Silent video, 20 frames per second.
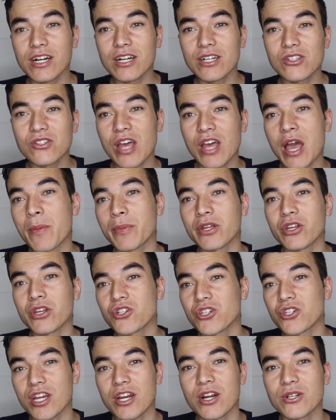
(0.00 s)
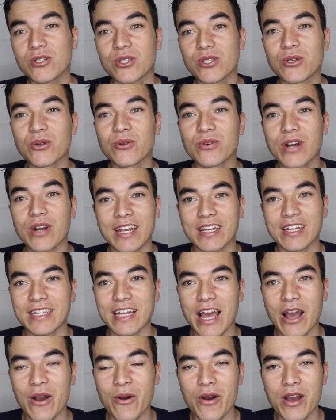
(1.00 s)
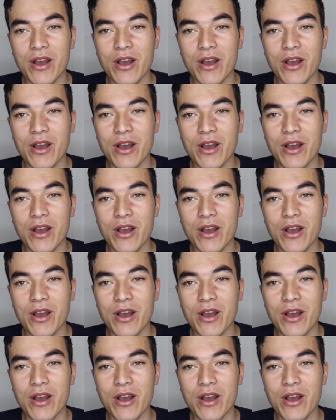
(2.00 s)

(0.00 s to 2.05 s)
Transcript: so I'm gonna share it to you right now.